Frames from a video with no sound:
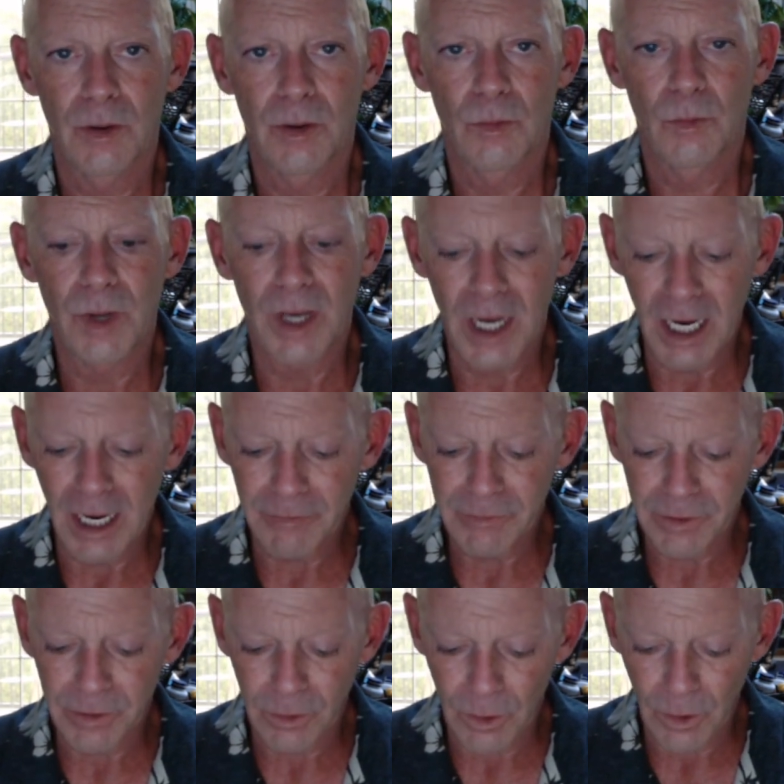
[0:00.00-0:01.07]
We have
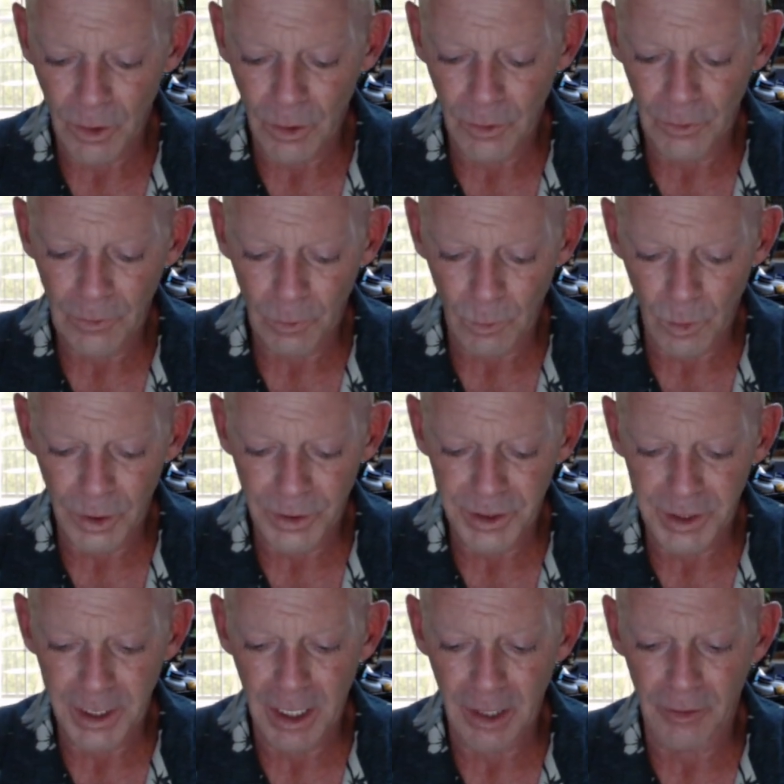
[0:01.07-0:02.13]
to learn to work
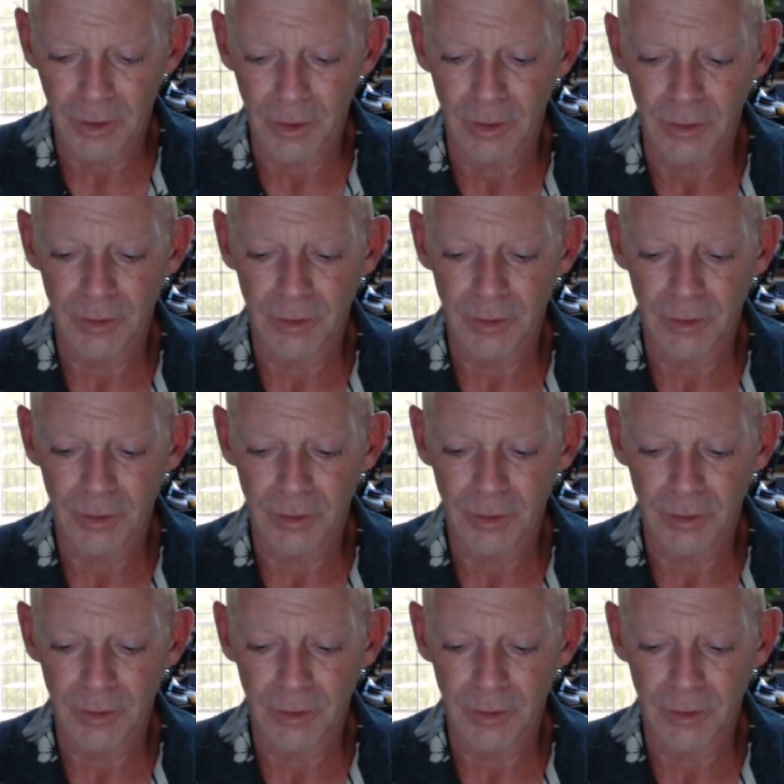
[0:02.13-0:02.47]
together.